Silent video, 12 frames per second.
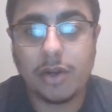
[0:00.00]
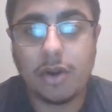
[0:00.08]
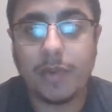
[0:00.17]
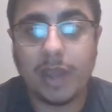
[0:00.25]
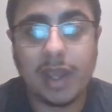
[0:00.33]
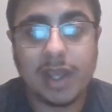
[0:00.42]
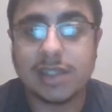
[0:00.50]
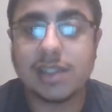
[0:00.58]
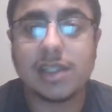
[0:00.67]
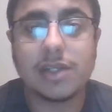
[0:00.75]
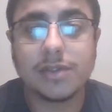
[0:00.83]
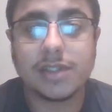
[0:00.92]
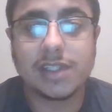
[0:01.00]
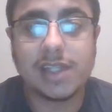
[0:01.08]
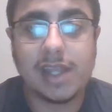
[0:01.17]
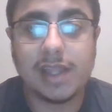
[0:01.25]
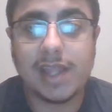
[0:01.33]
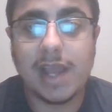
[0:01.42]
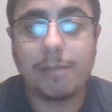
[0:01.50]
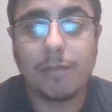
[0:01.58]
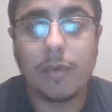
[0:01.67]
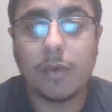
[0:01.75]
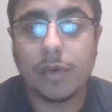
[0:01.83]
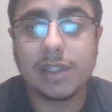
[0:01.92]
going against the old saying that
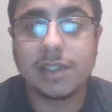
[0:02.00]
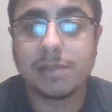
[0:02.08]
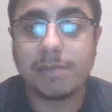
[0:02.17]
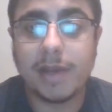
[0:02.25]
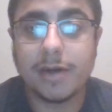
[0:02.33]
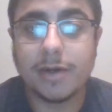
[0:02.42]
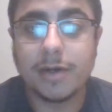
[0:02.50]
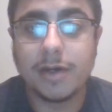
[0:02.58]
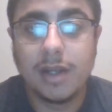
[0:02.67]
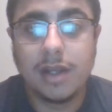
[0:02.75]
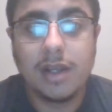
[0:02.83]
more is better.